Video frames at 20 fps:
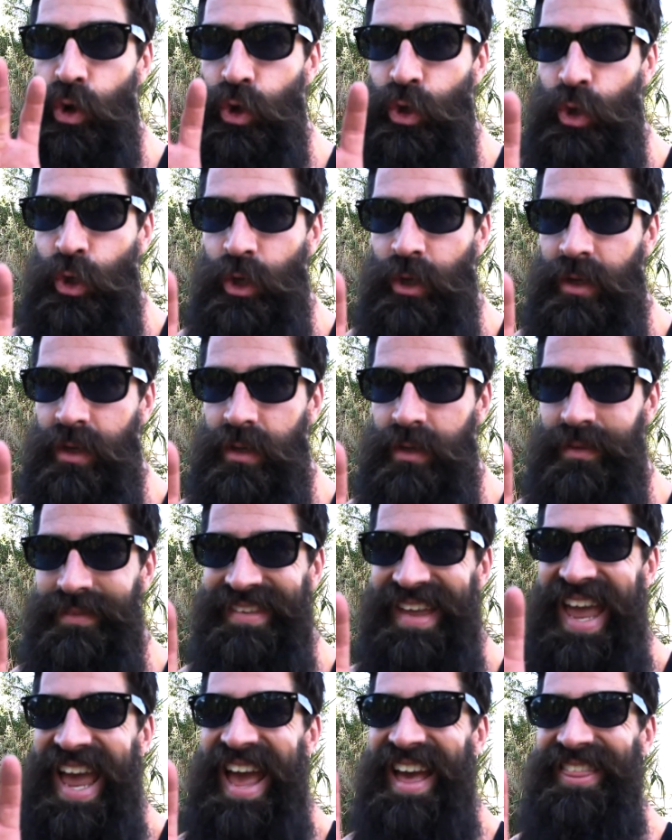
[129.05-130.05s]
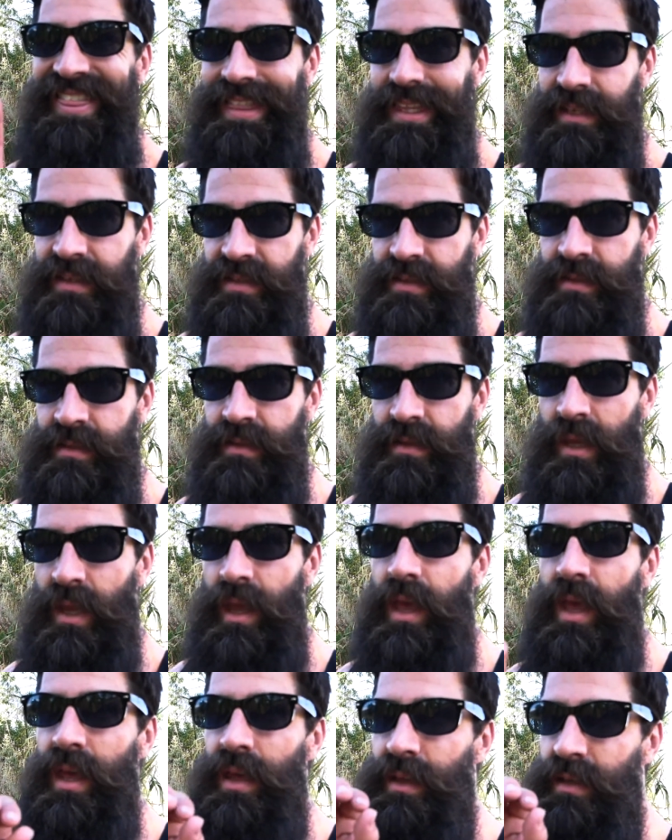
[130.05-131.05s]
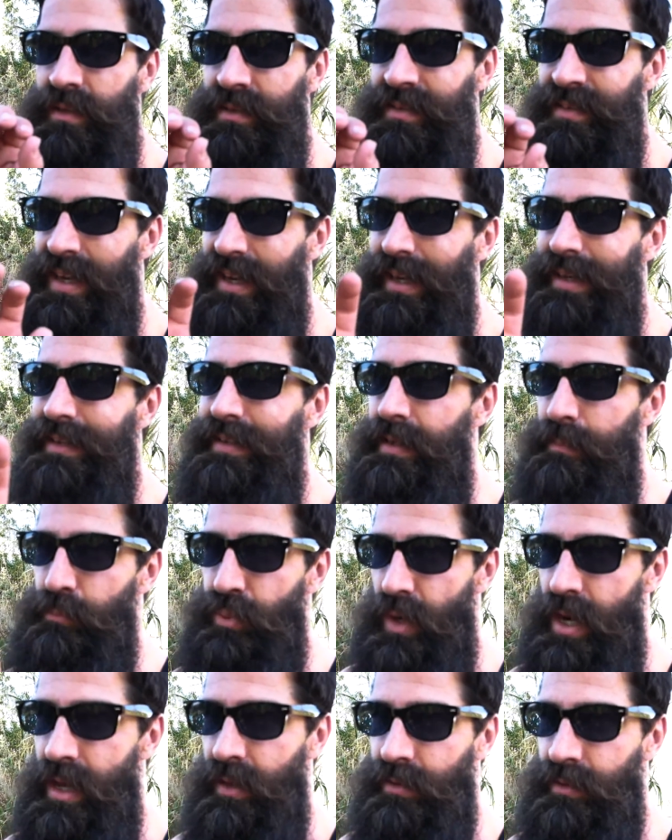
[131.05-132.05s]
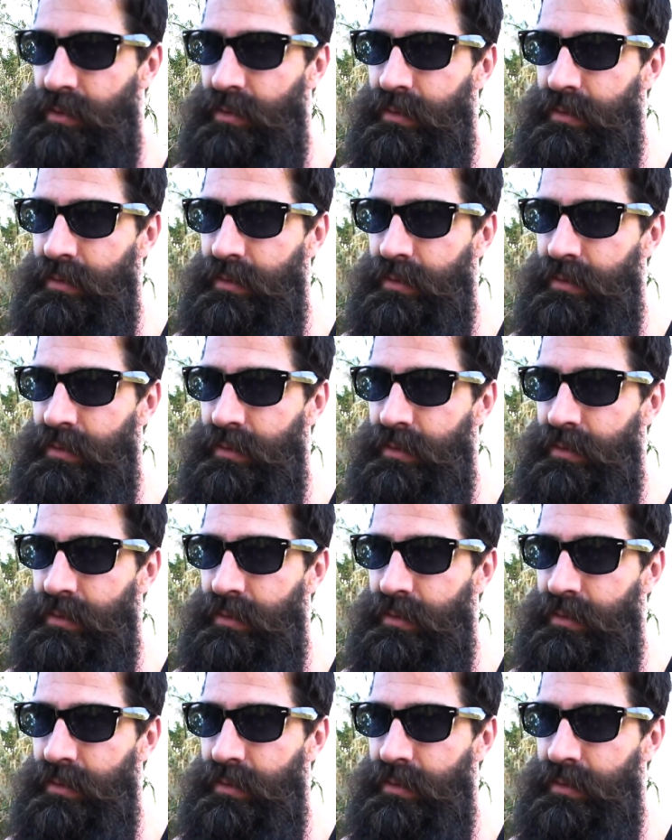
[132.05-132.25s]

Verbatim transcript: Look at this. Take a deep breath.